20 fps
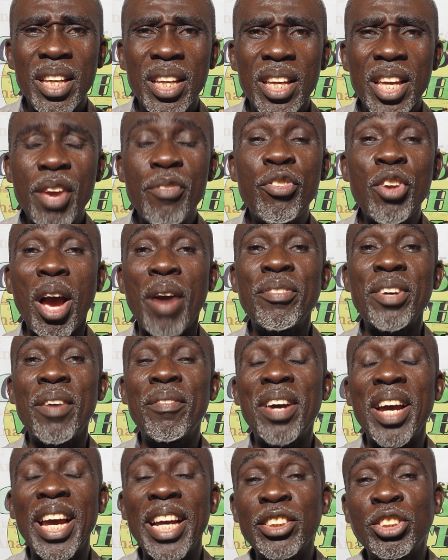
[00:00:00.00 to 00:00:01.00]
if you have
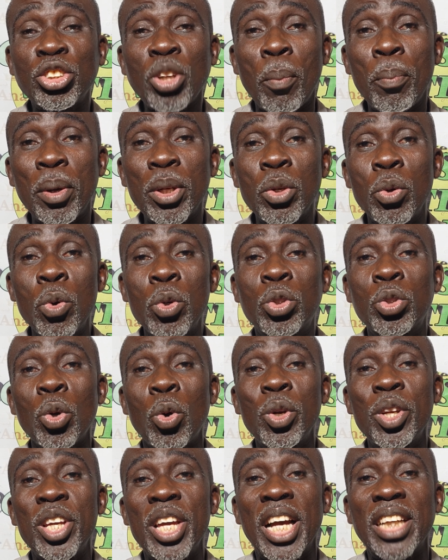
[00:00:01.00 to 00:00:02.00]
ever heard somebody who
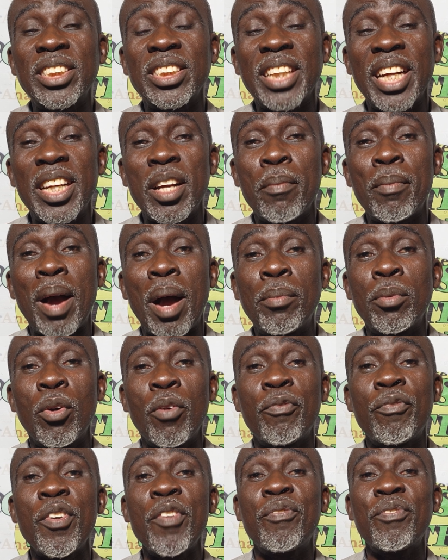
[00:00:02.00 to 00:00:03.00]
told you he has read the Bible
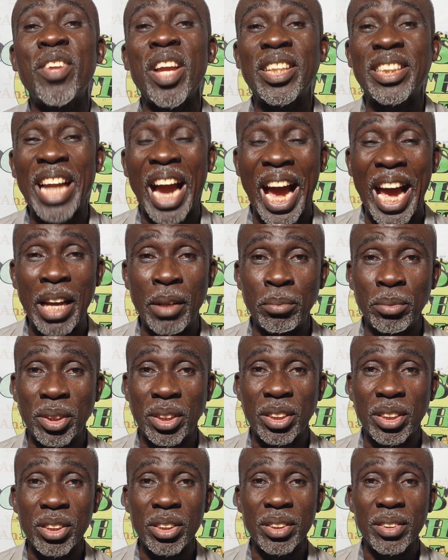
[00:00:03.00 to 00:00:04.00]
50
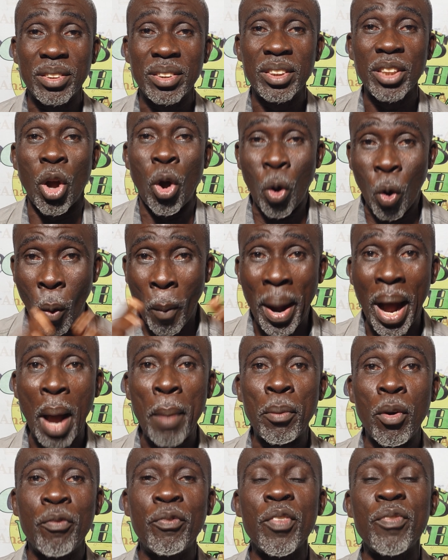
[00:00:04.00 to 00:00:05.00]
times. The whole
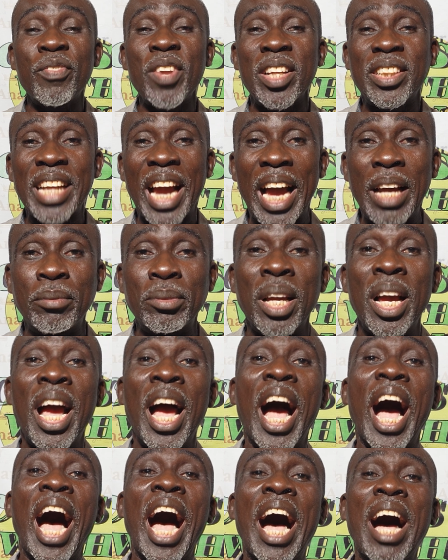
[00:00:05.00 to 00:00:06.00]
Bible 50 times.
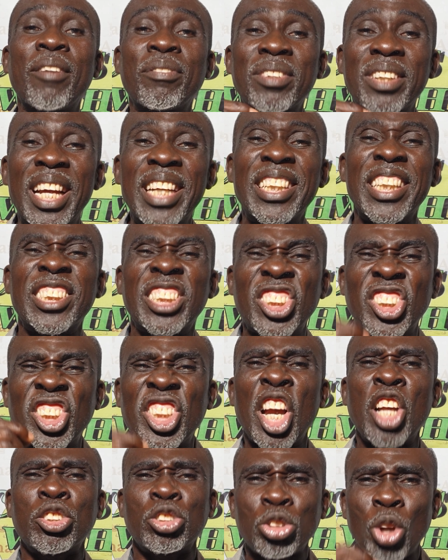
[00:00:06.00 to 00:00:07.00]
I have read it
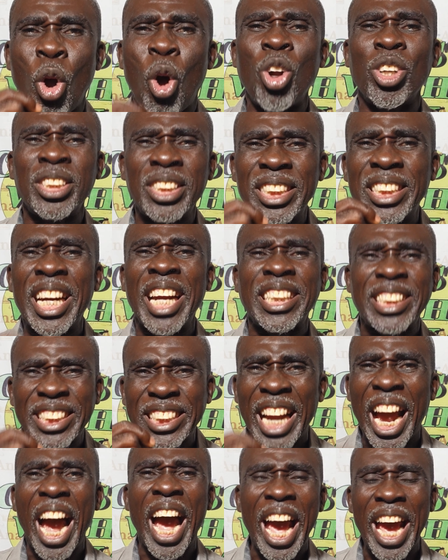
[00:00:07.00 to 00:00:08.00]
600
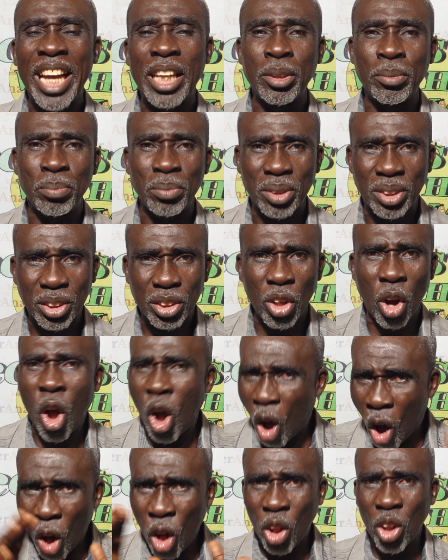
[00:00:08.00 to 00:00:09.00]
times.
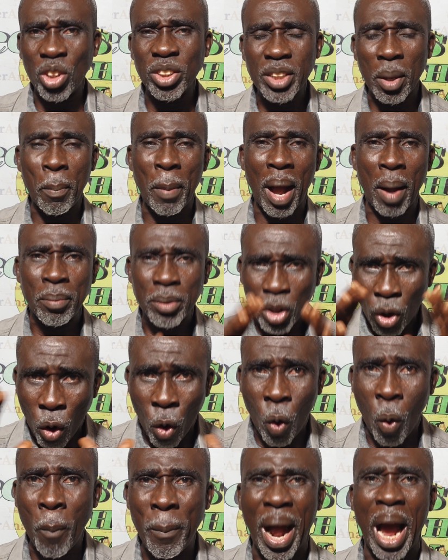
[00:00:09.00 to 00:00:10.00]
All the Bible, the
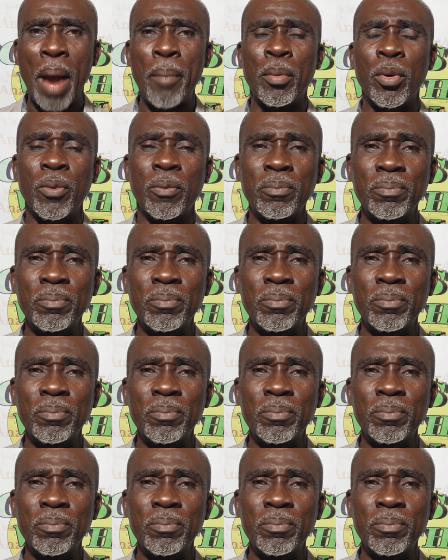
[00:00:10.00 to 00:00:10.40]
whole Bible.